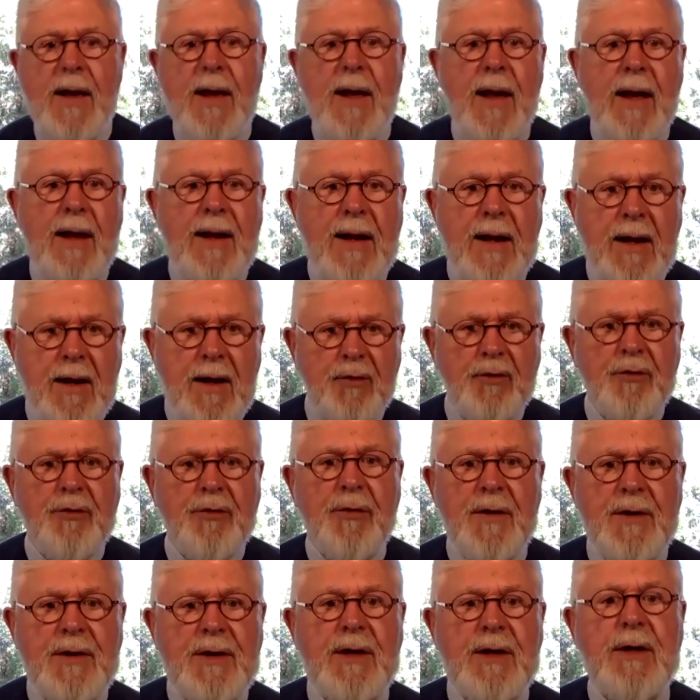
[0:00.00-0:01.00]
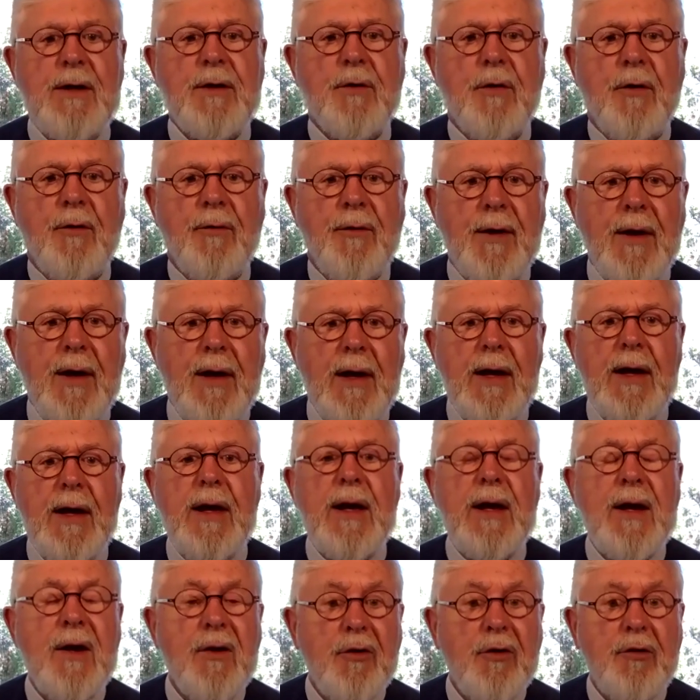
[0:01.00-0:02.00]
And here's the deal.
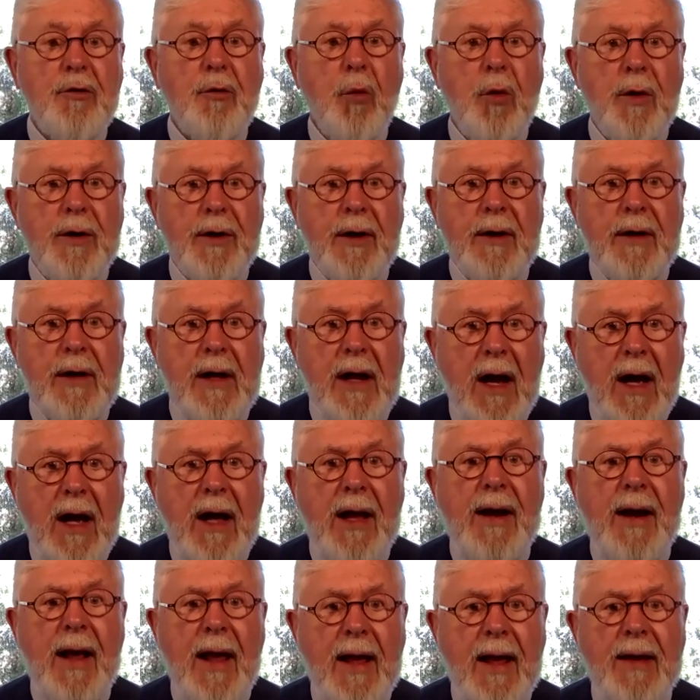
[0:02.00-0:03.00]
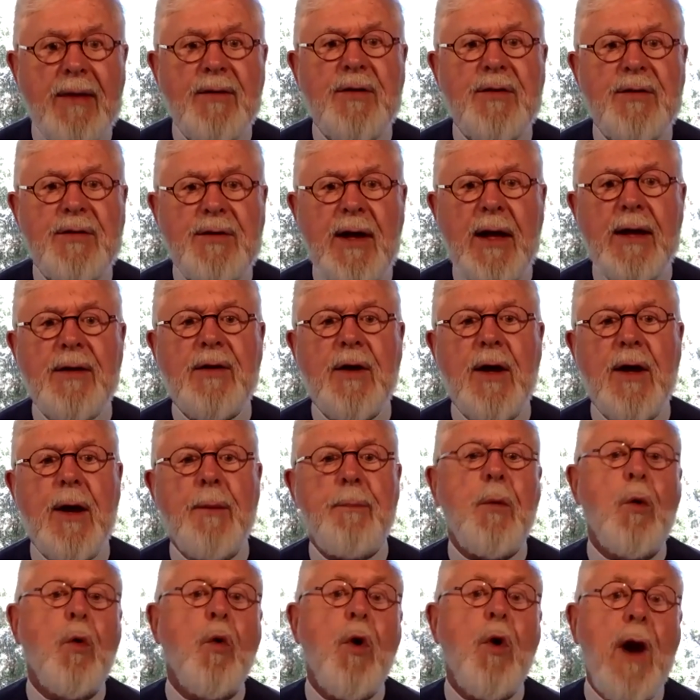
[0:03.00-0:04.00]
Here's what God has set
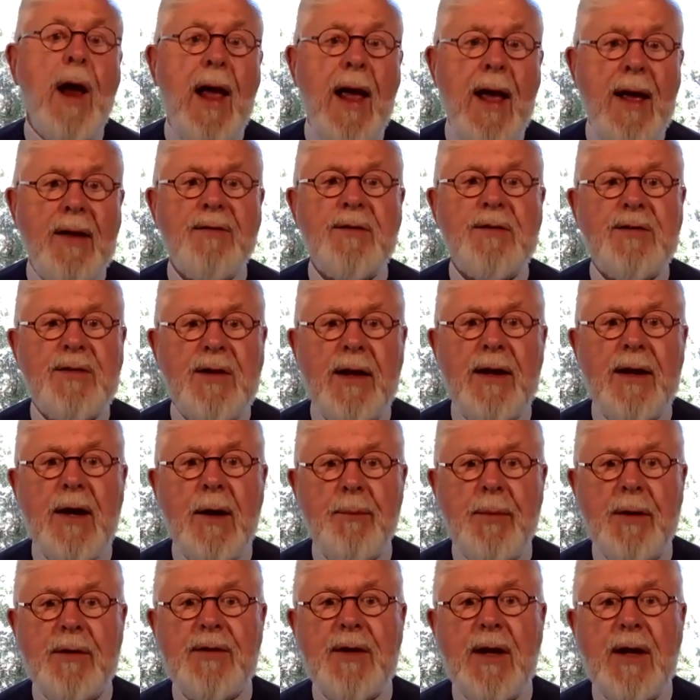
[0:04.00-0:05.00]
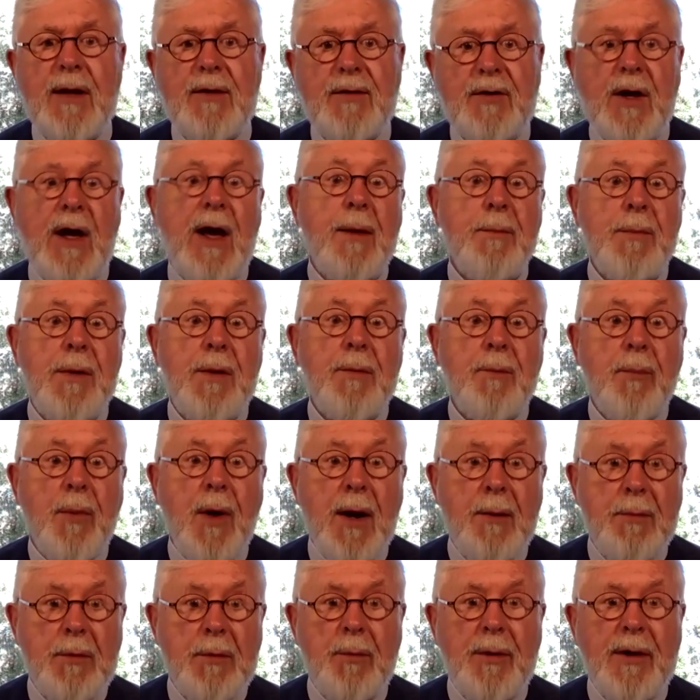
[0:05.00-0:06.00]
up or had set up at that time, and
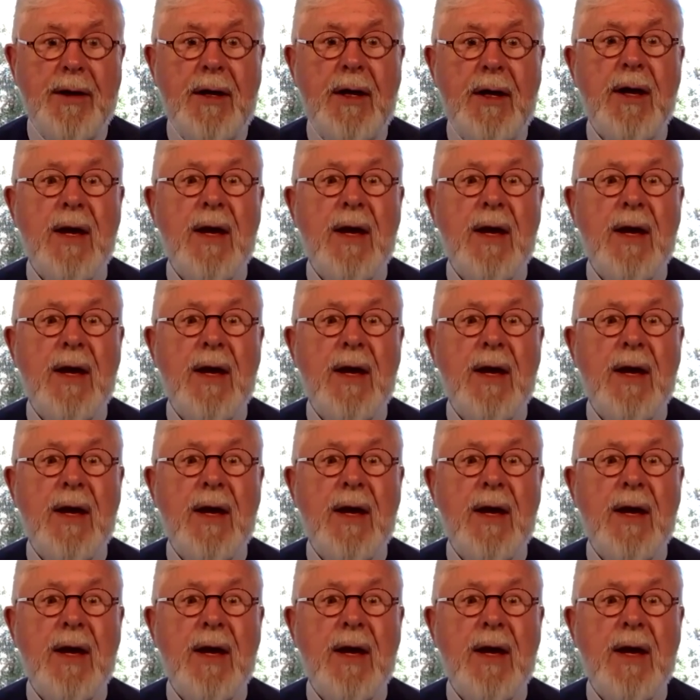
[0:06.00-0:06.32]
probably